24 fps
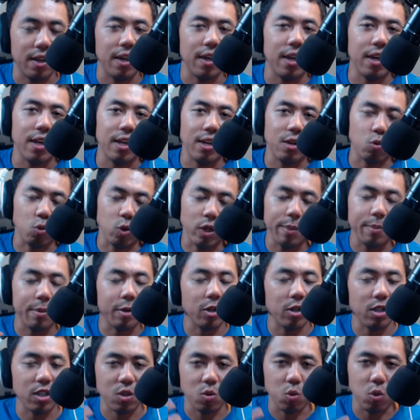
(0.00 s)
and
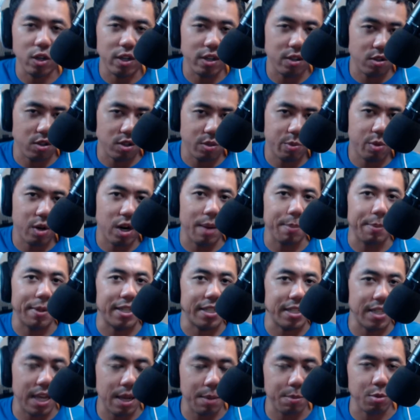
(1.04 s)
Reapered is one of those prime
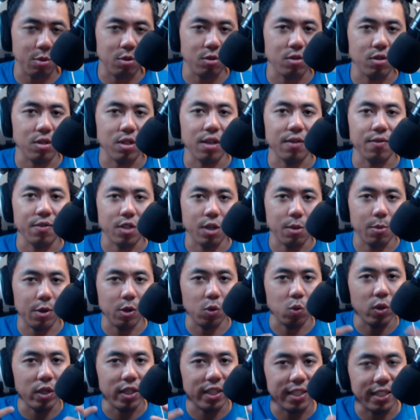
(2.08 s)
examples of someone
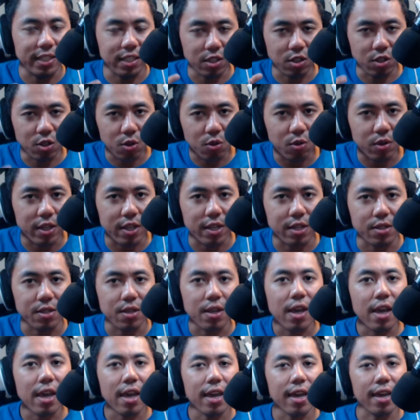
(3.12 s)
willing to do this
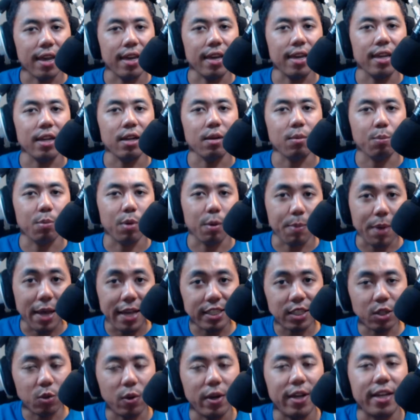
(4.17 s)
and
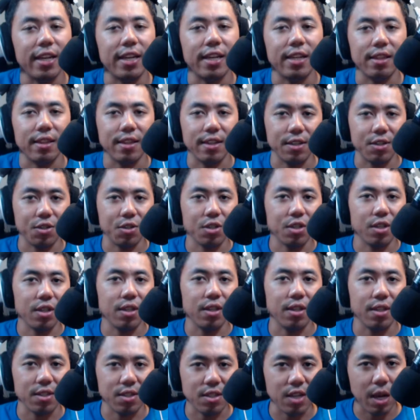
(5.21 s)
perpetuating this
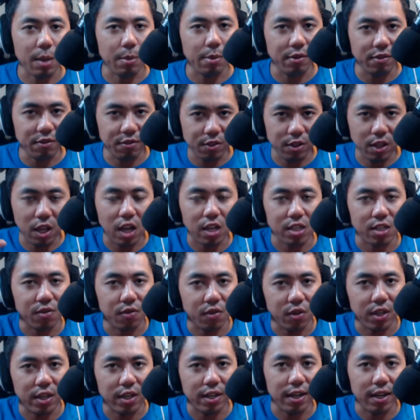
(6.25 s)
this type of philosophy.